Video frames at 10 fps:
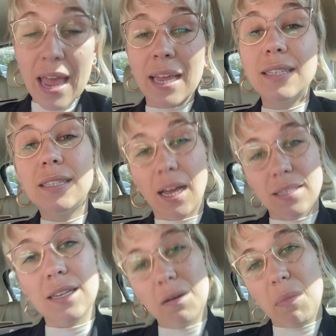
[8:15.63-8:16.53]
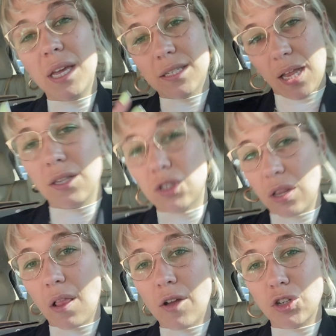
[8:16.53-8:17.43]
it doesn't make sense to
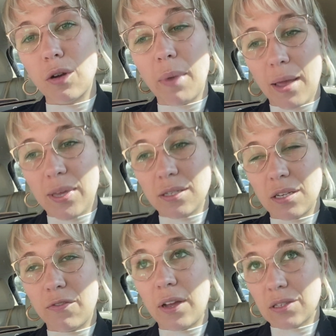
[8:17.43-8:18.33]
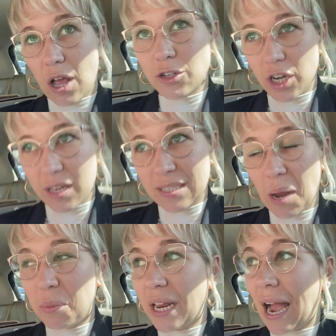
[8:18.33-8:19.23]
the logical mind because it defies logic it's
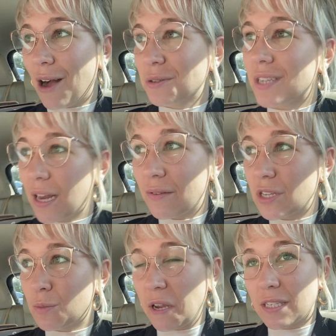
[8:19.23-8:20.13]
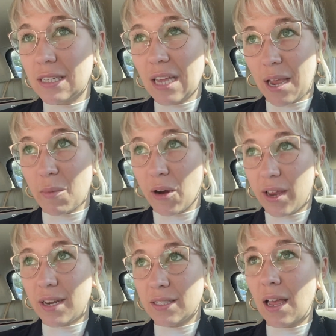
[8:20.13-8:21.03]
happening outside of the space and time
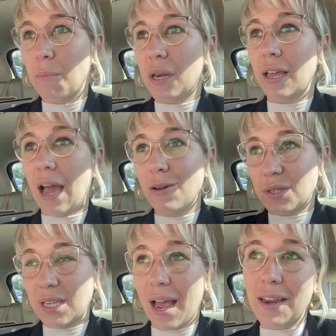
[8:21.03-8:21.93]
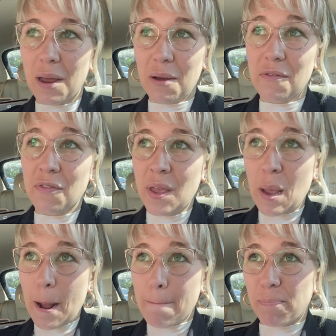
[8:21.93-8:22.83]
grid it's happening outside of
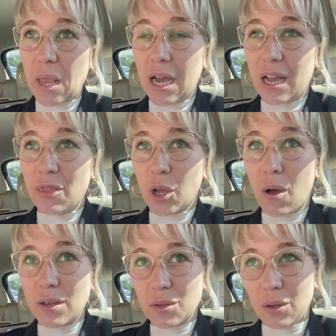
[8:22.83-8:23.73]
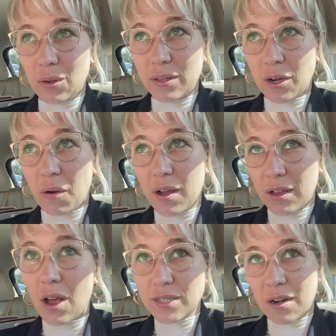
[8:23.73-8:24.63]
uh, the causal you know
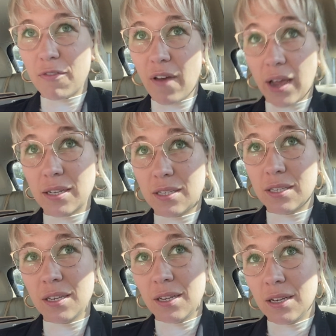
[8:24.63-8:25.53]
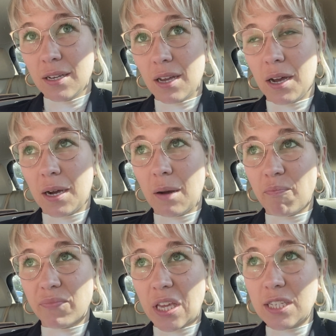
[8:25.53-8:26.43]
cause and effect
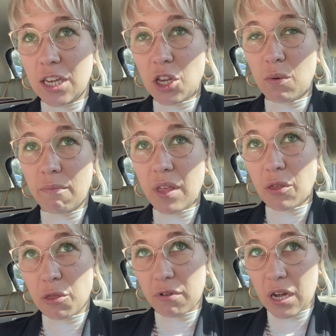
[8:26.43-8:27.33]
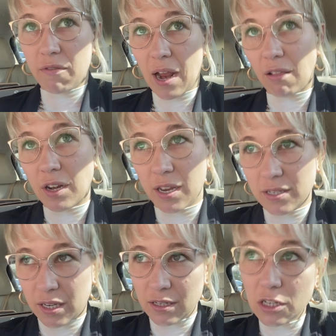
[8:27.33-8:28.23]
um, continuum that the 3d reality
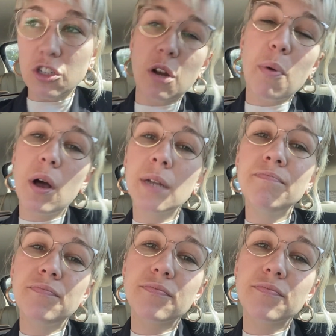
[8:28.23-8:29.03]
is contingent upon